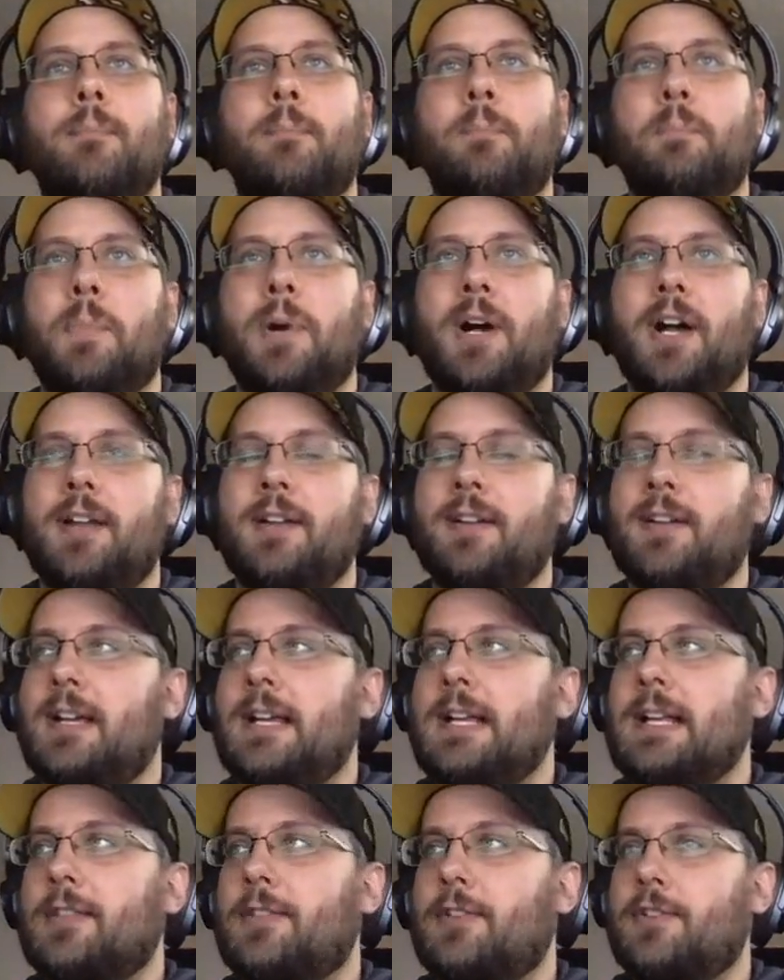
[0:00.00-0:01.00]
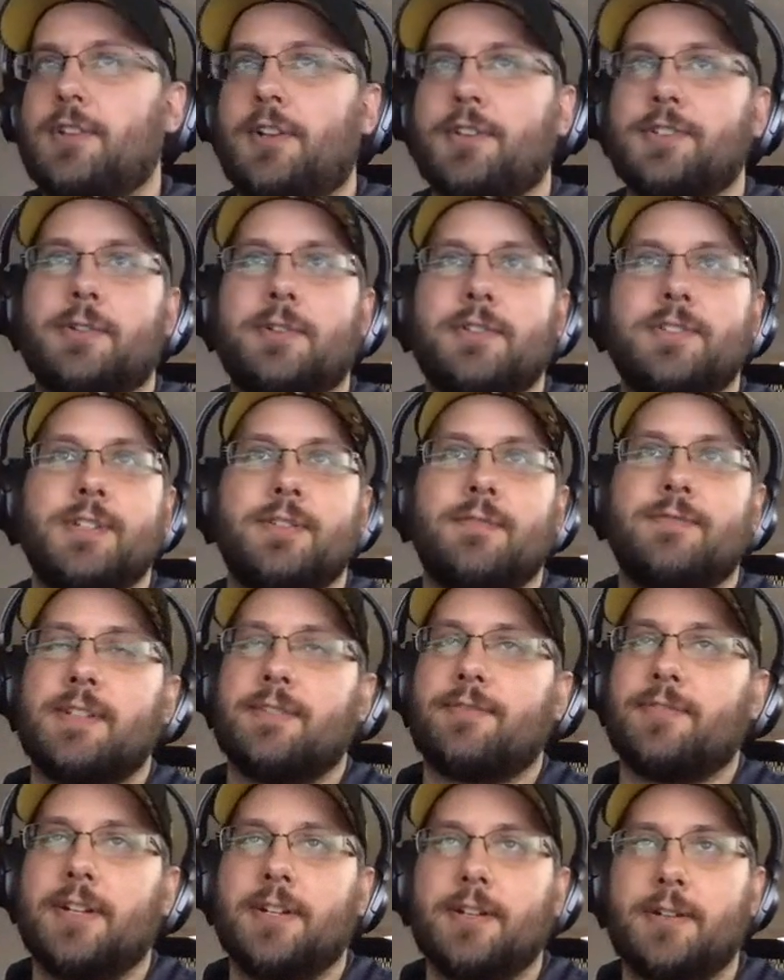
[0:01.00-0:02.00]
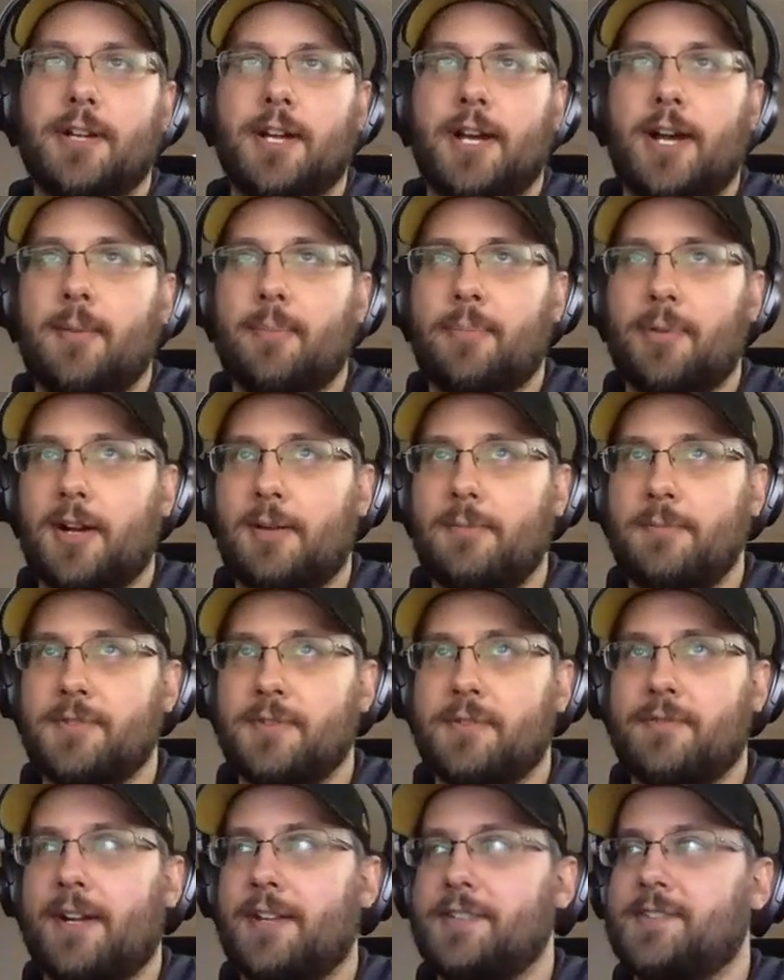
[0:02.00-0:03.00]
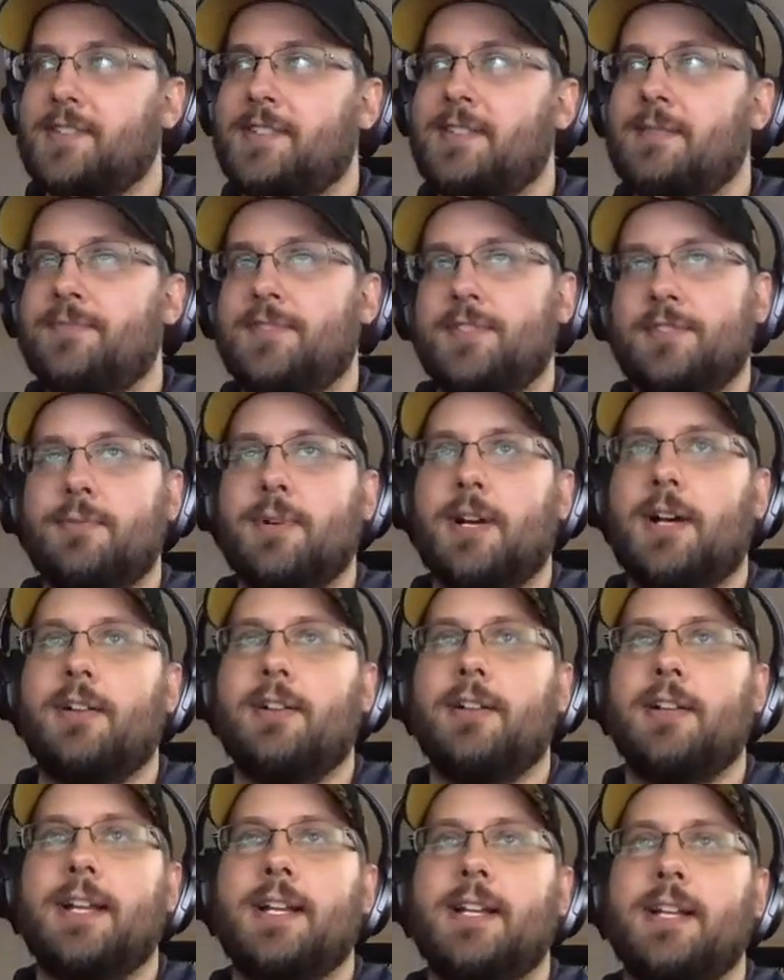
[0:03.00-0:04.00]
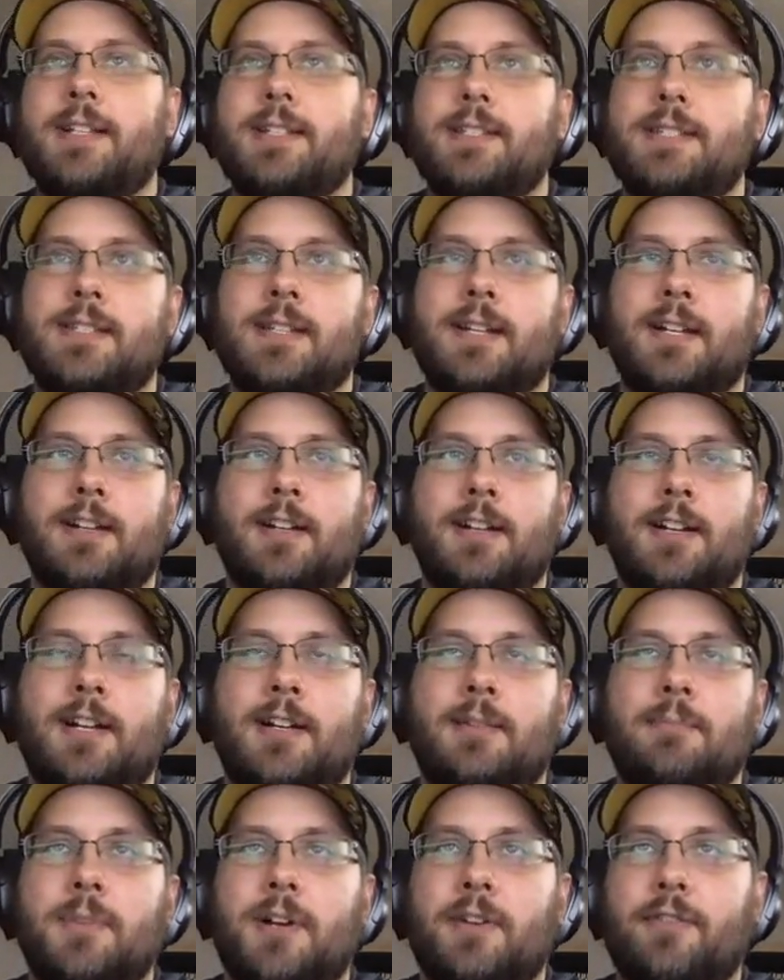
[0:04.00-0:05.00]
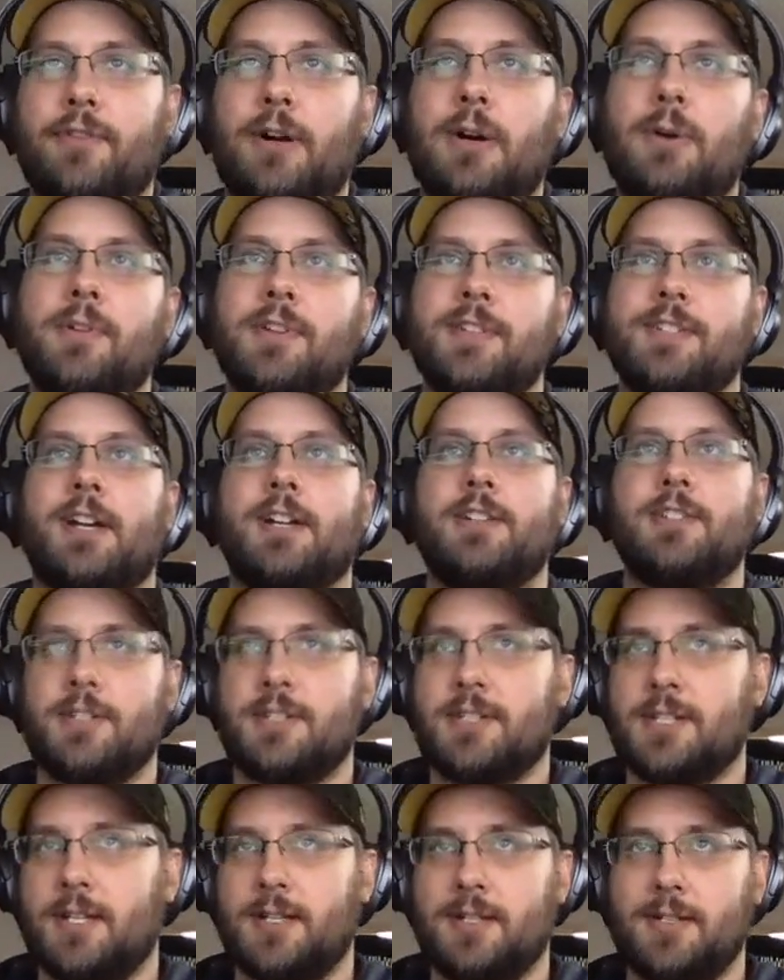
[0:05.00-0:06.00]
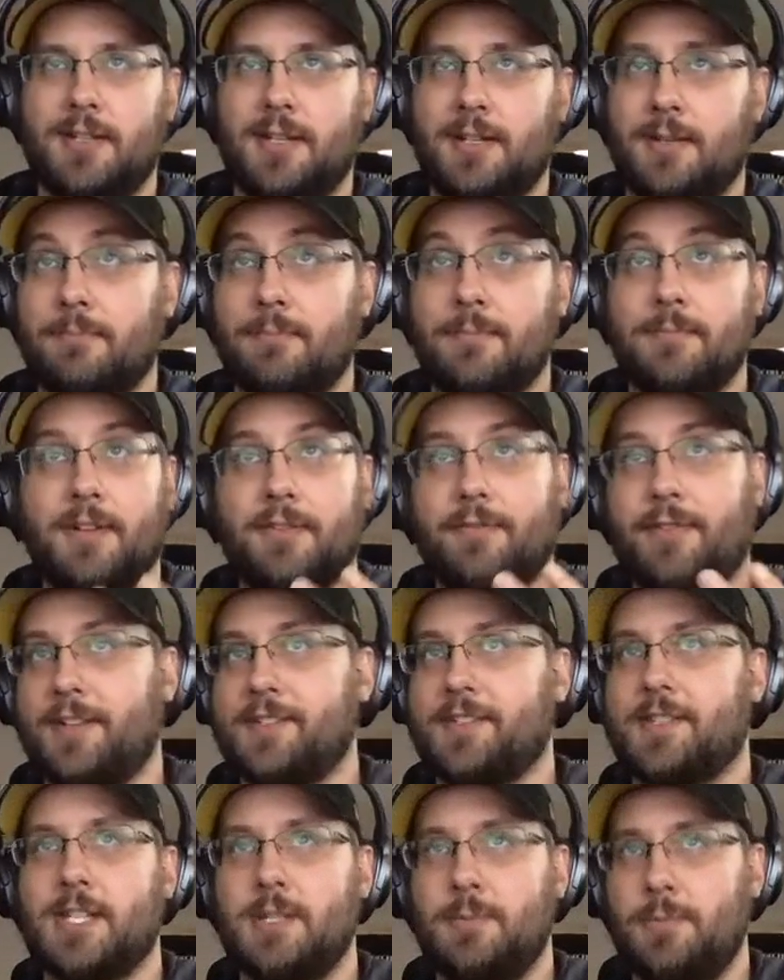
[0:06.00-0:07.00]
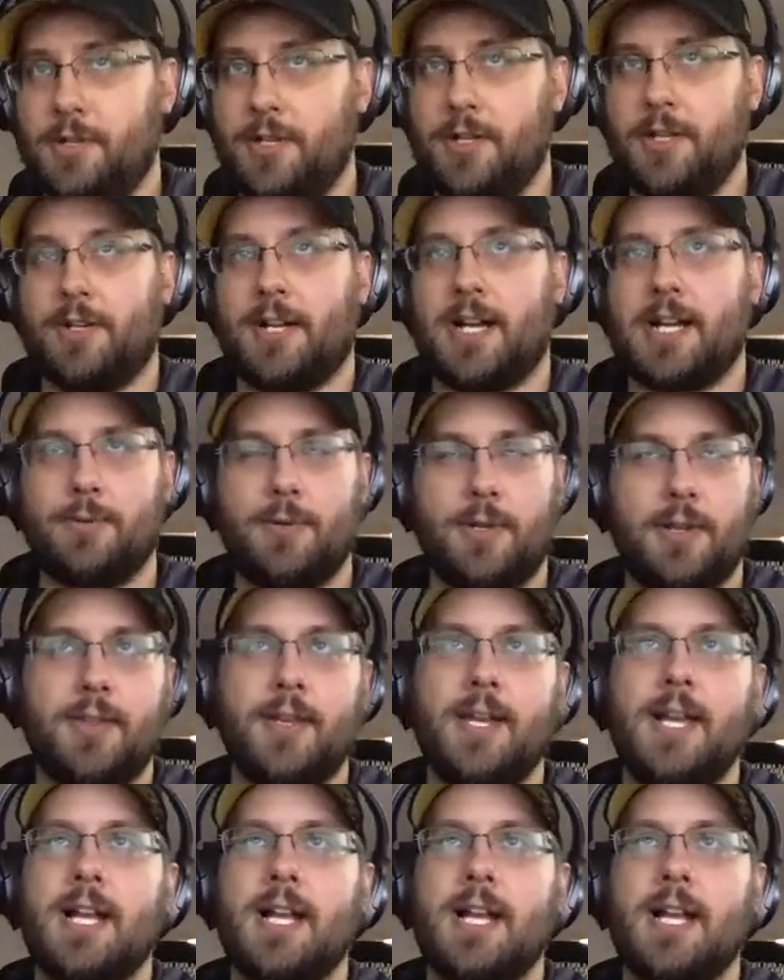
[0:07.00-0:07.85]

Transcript: But there's all sorts of different problems with file systems as well. Like it's a phone is not just a file system you can interact with.